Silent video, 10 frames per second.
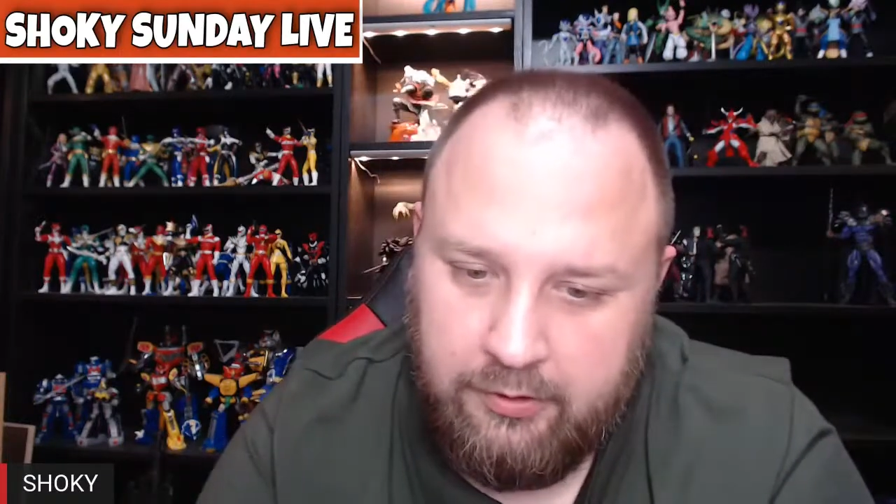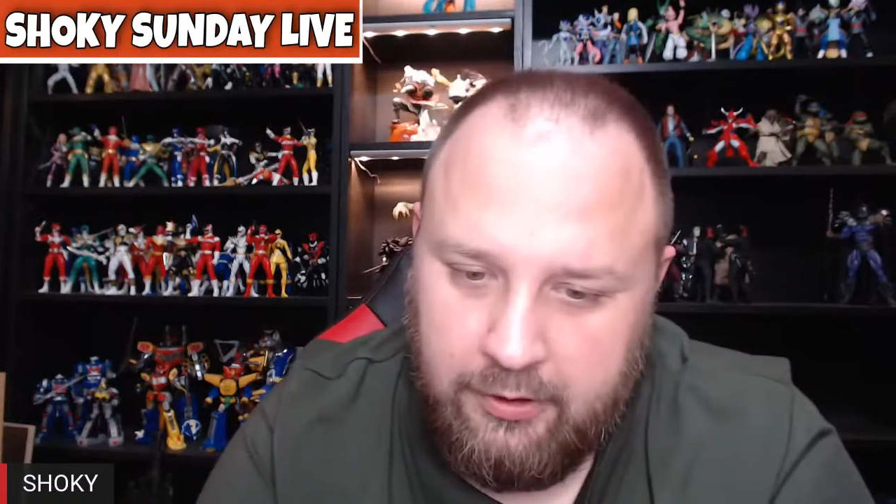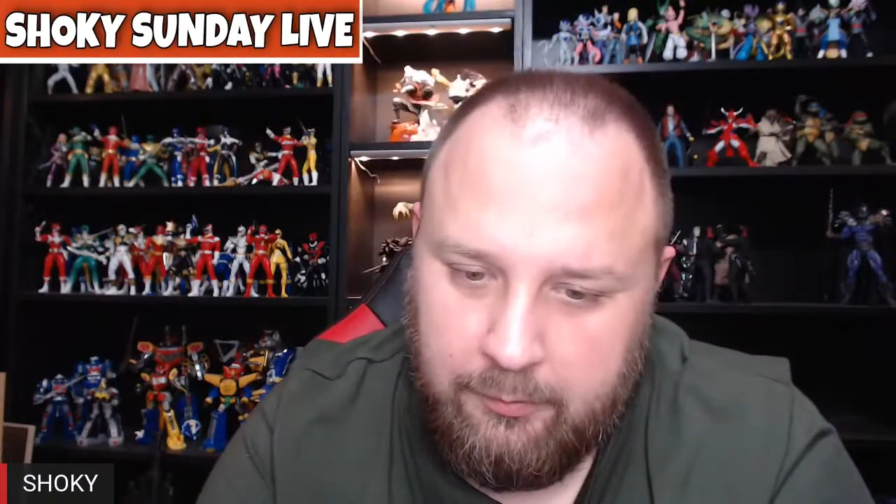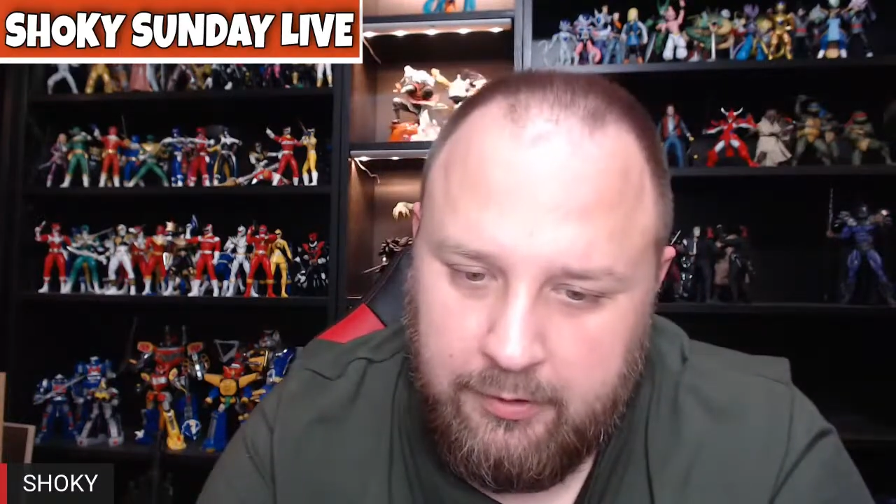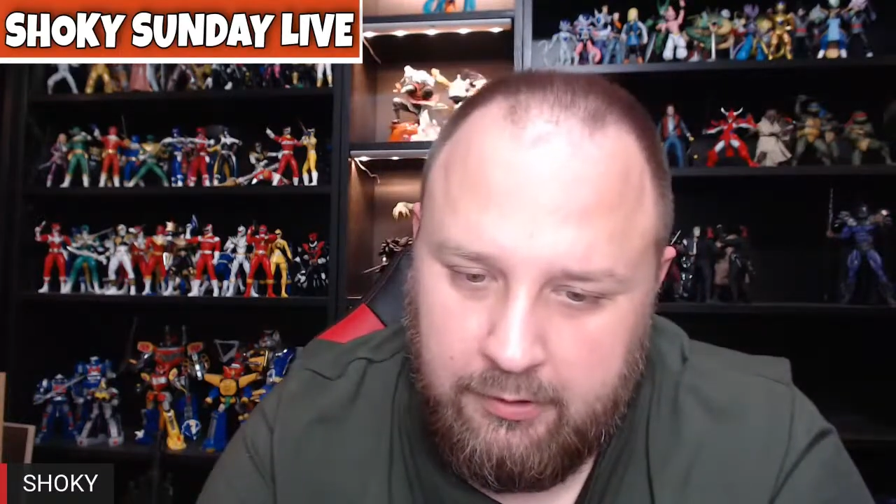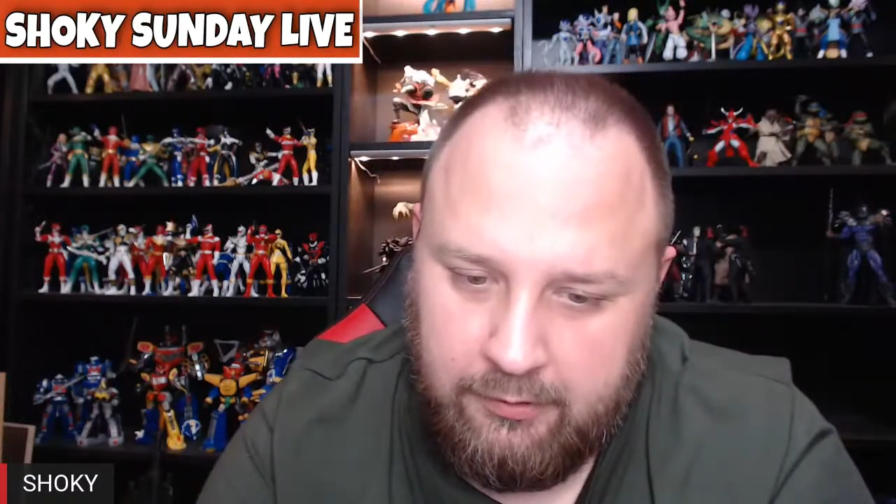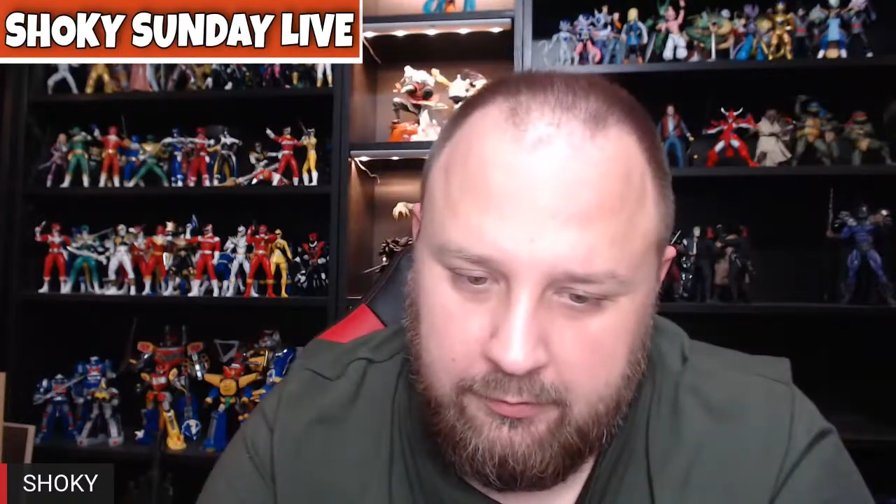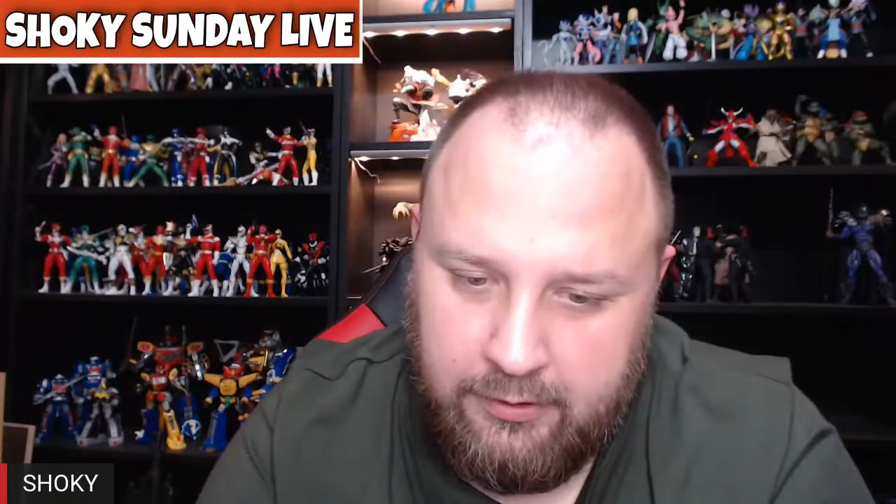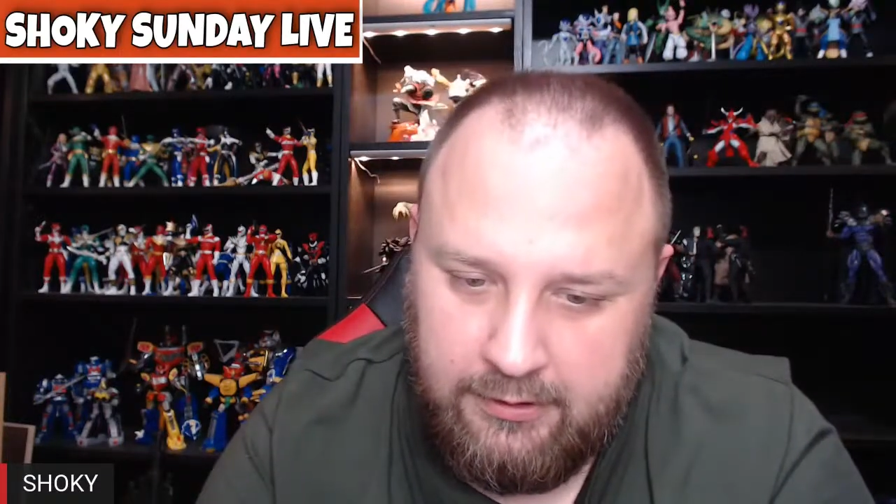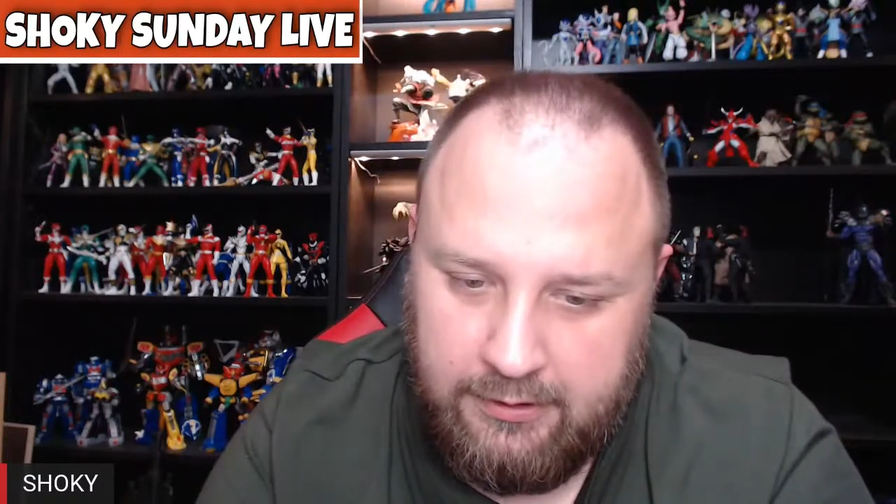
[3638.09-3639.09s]
timeout
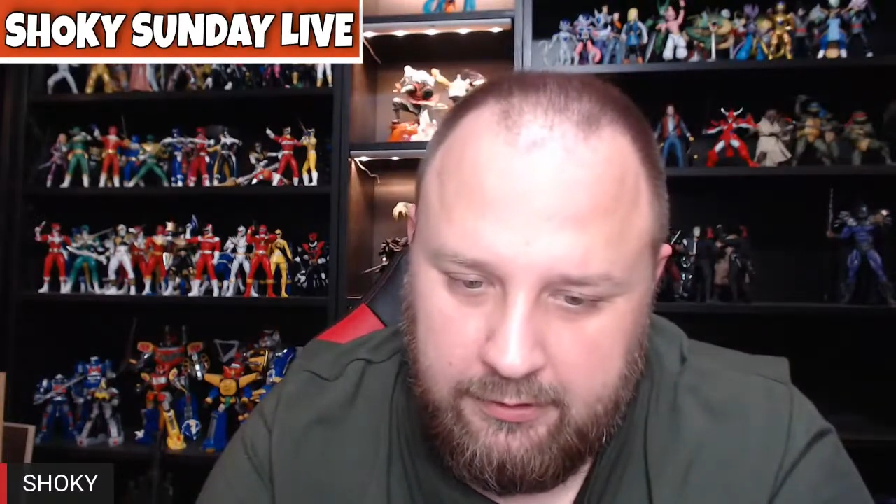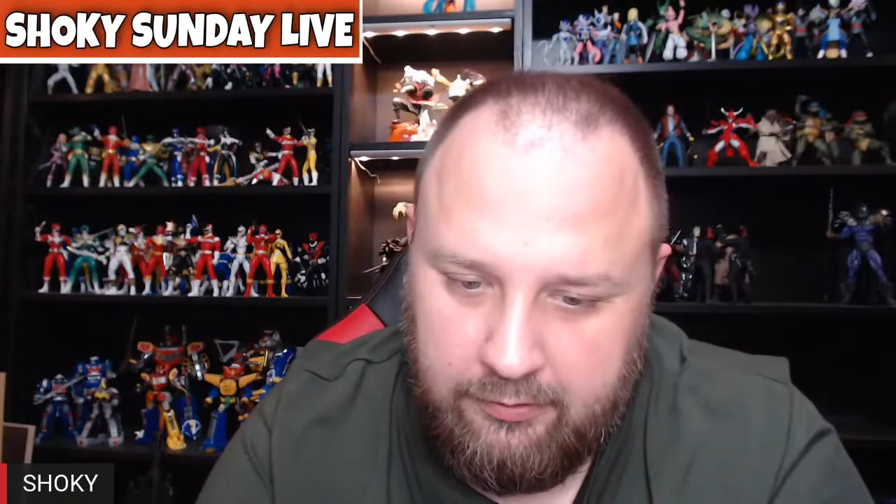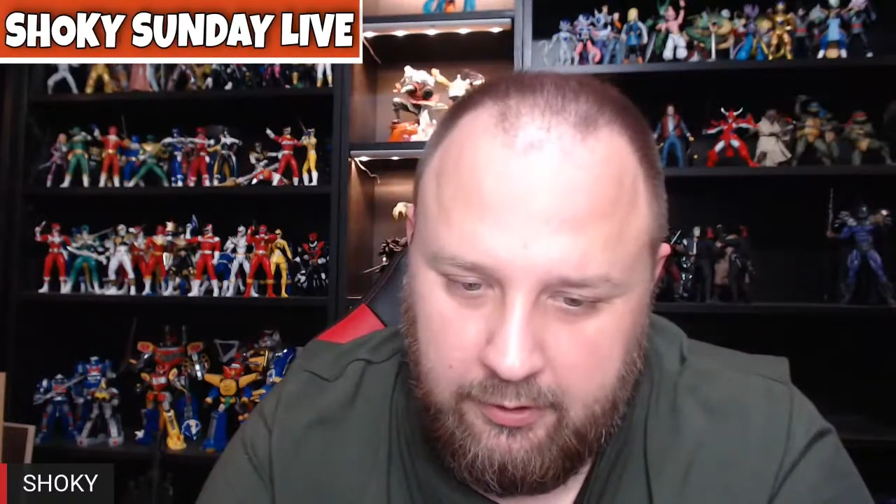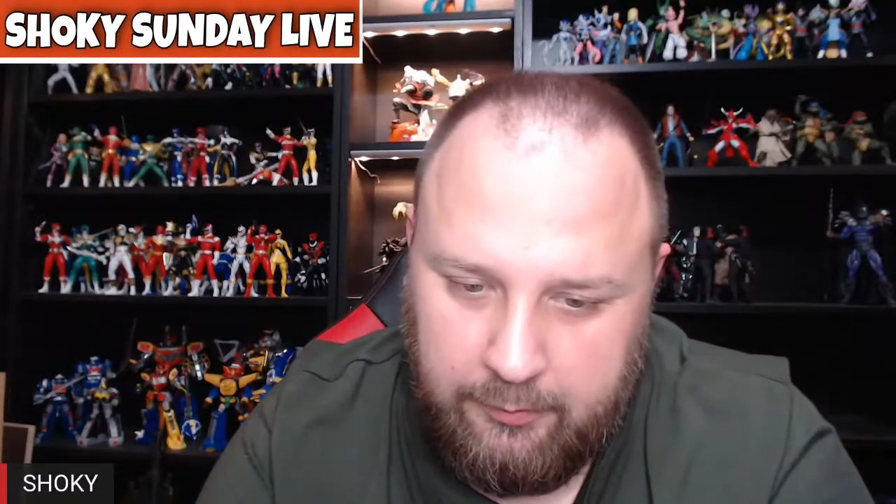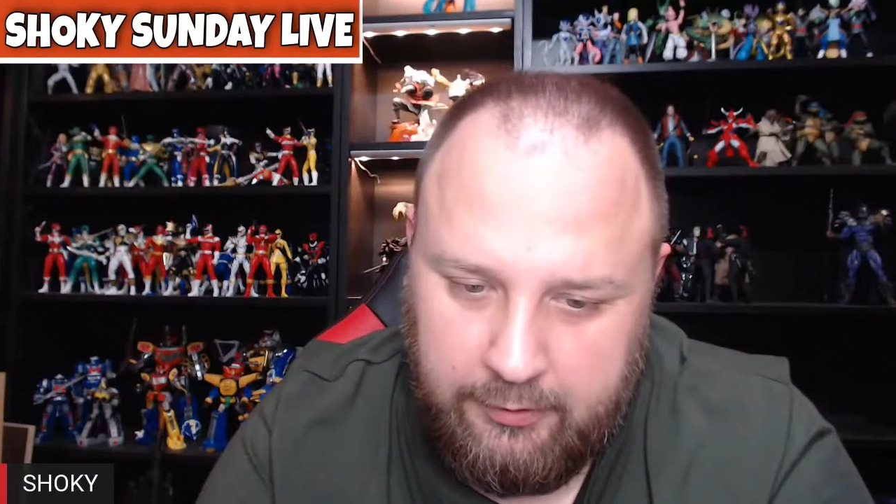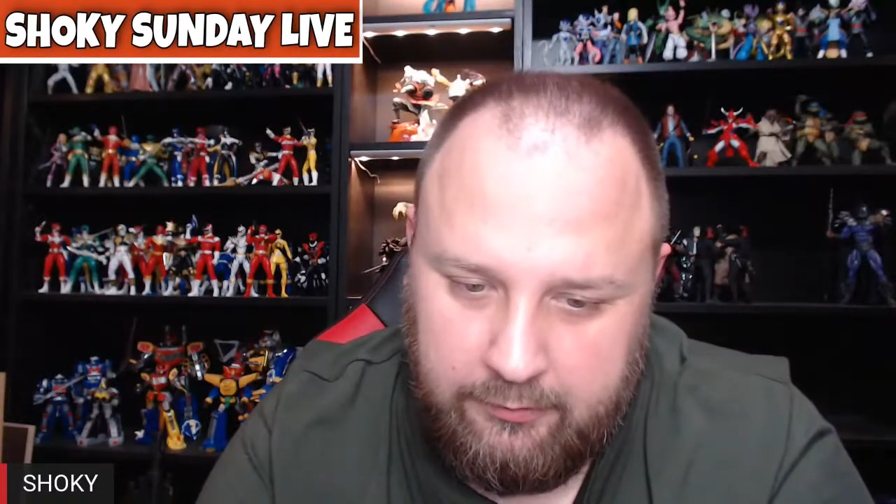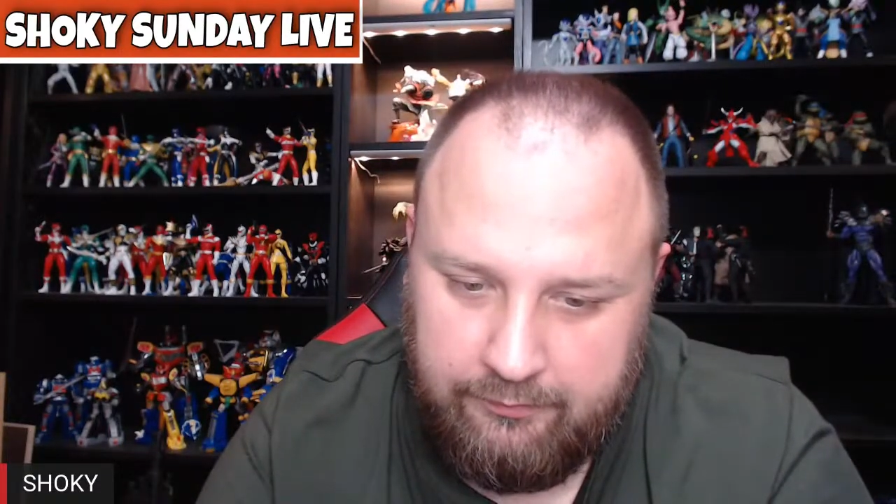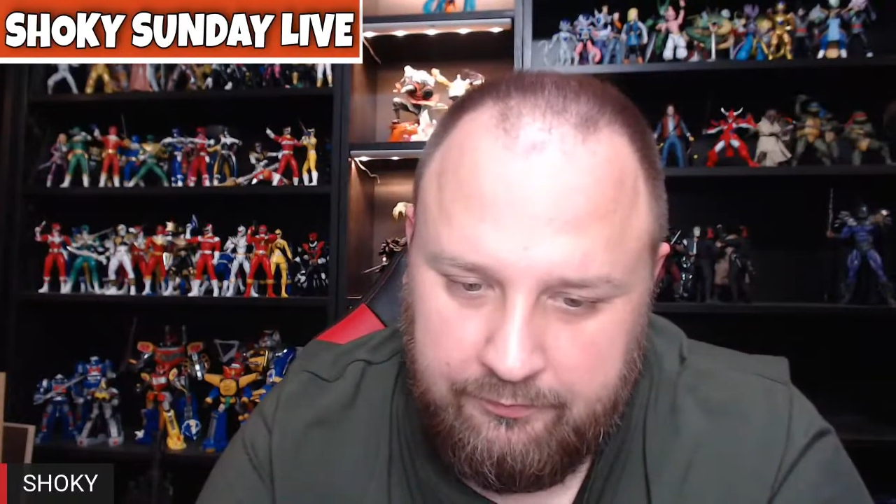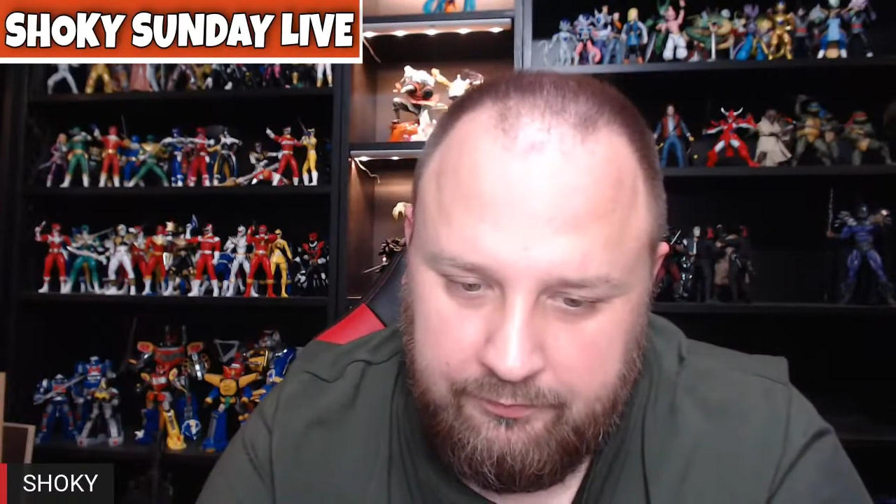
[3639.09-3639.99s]
after that last comment.